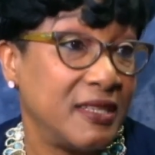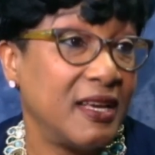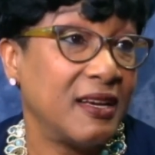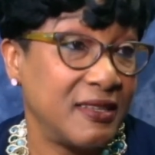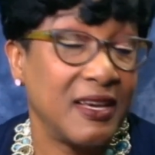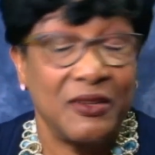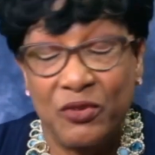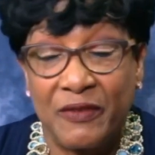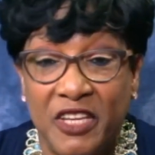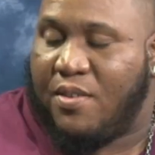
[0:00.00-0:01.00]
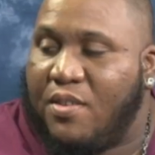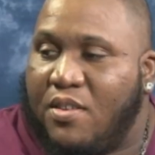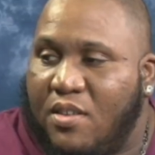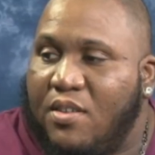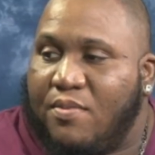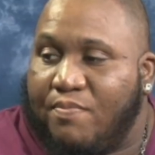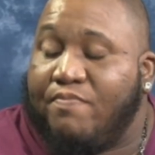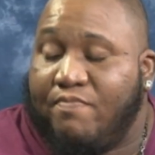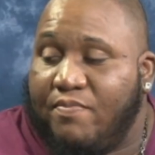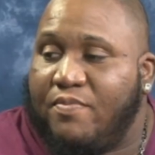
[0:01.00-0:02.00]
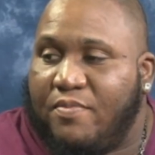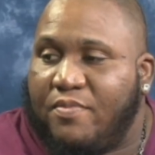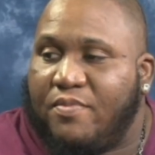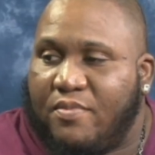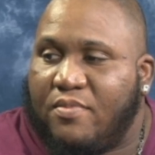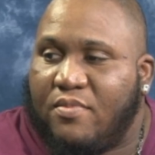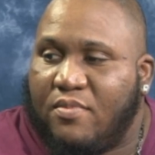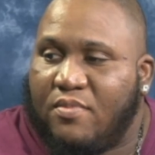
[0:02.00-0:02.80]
And we had to keep up with the times. So